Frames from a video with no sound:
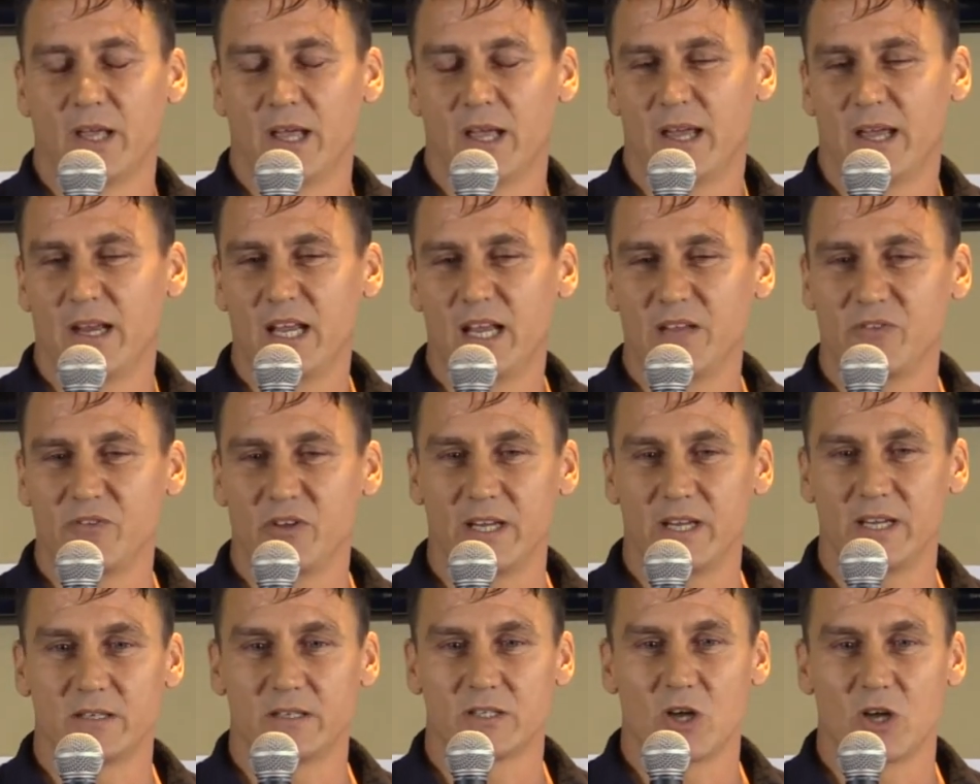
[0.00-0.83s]
even
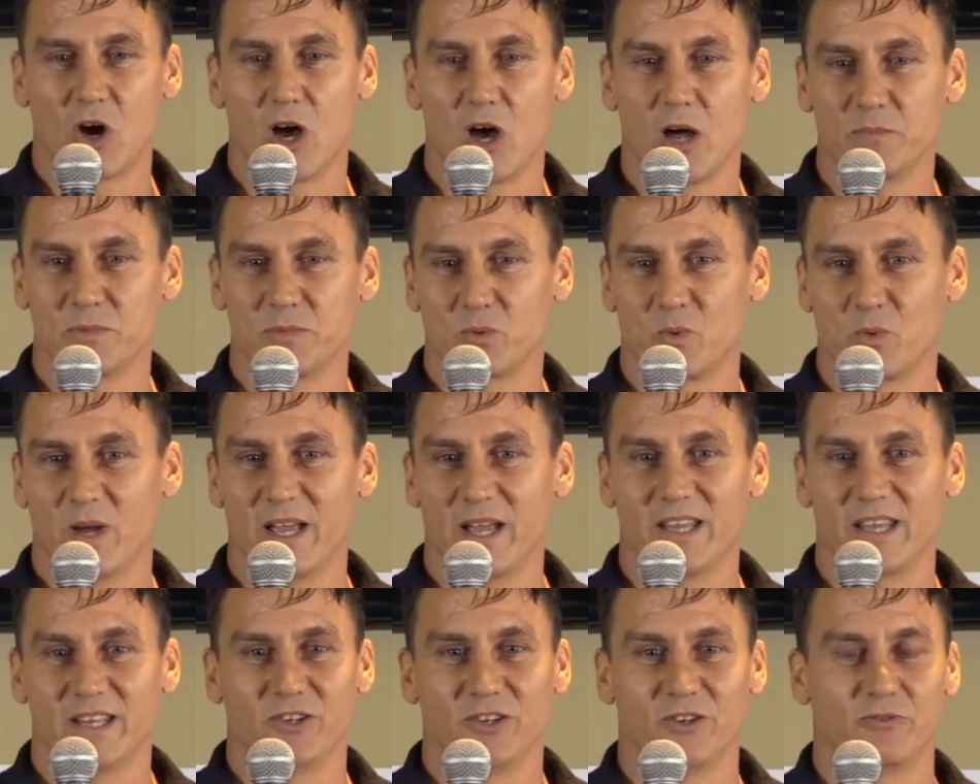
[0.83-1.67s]
in times where
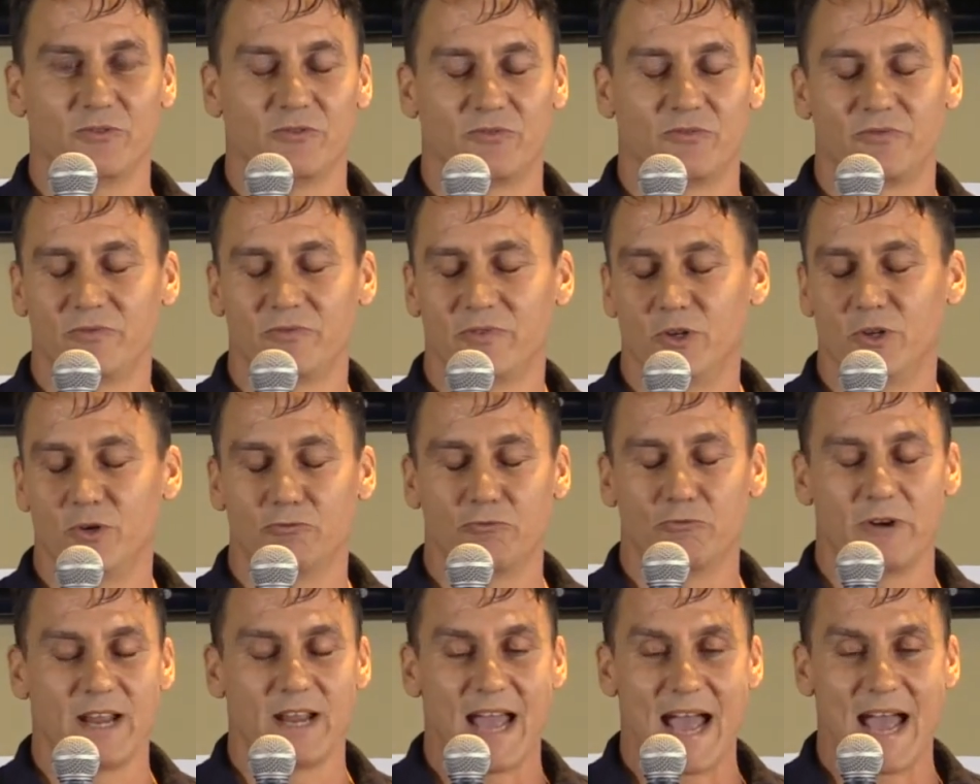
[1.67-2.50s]
you
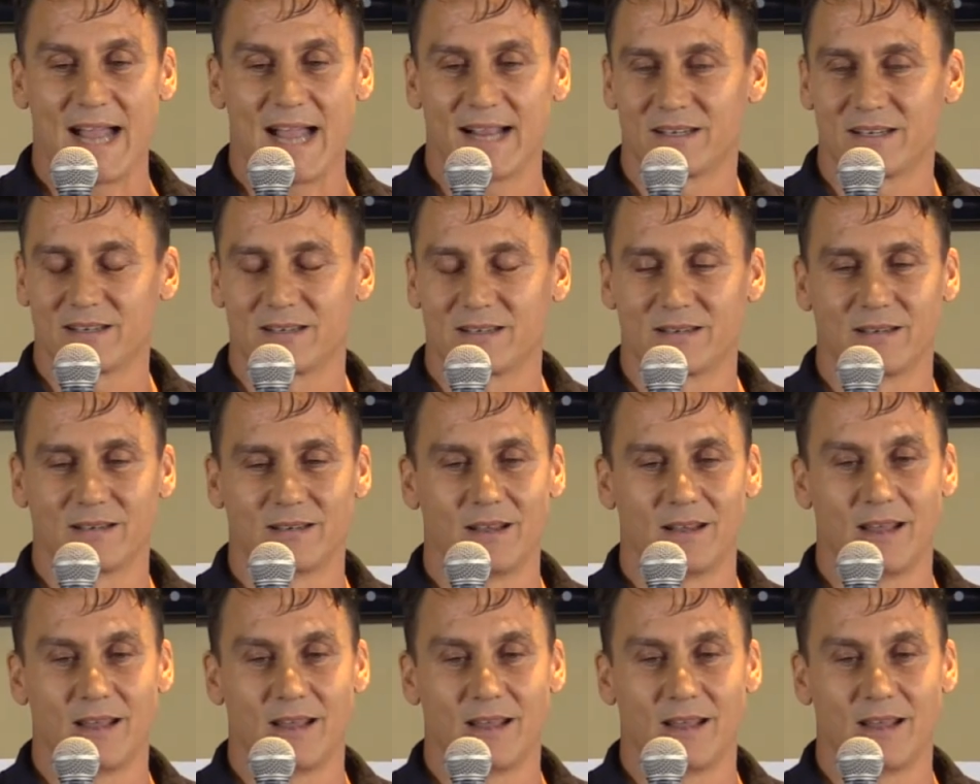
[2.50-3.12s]
react